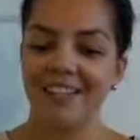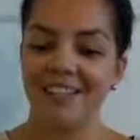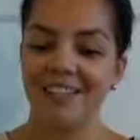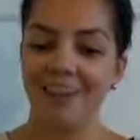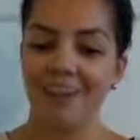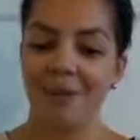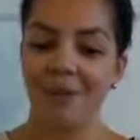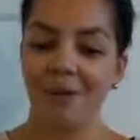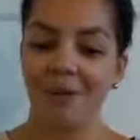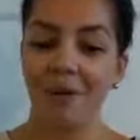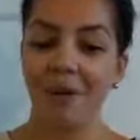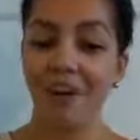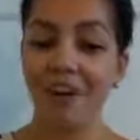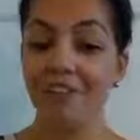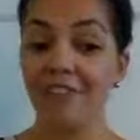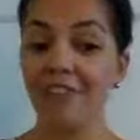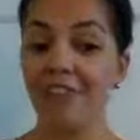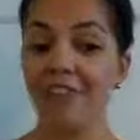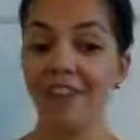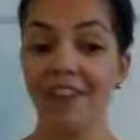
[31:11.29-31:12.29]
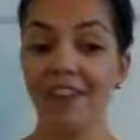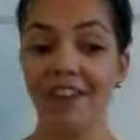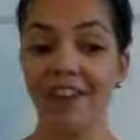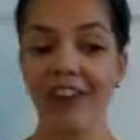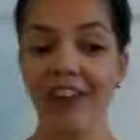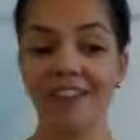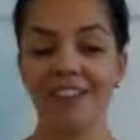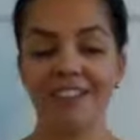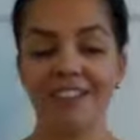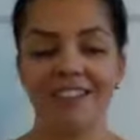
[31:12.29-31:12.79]
So wherever you're
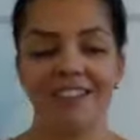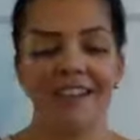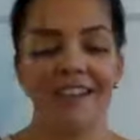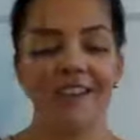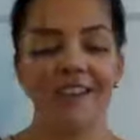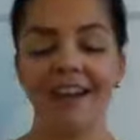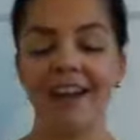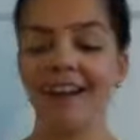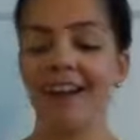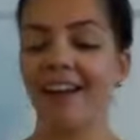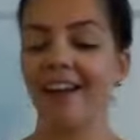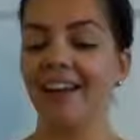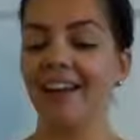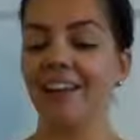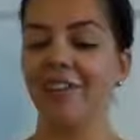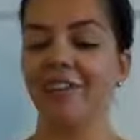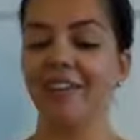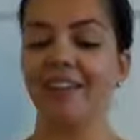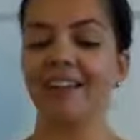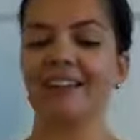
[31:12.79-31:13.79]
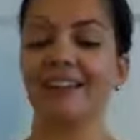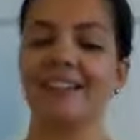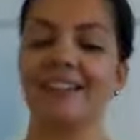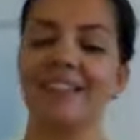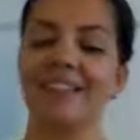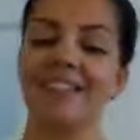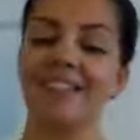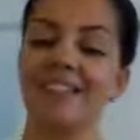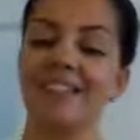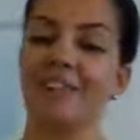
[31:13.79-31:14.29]
at, just go ahead, find a
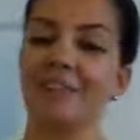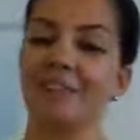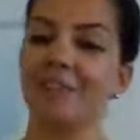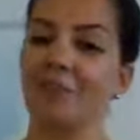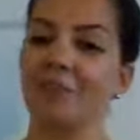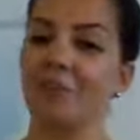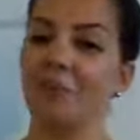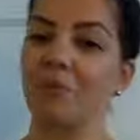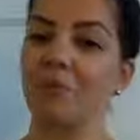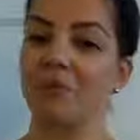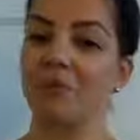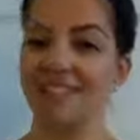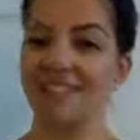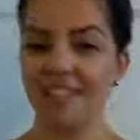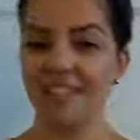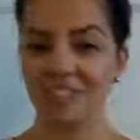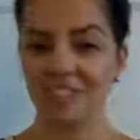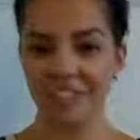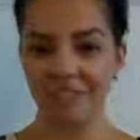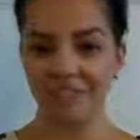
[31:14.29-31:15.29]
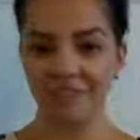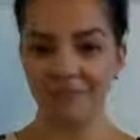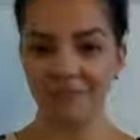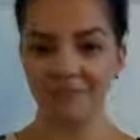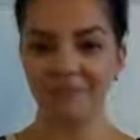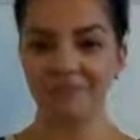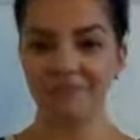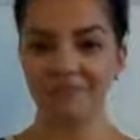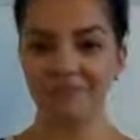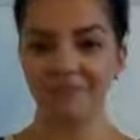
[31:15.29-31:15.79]
nice, comfortable
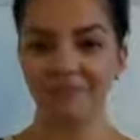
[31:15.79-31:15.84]
position.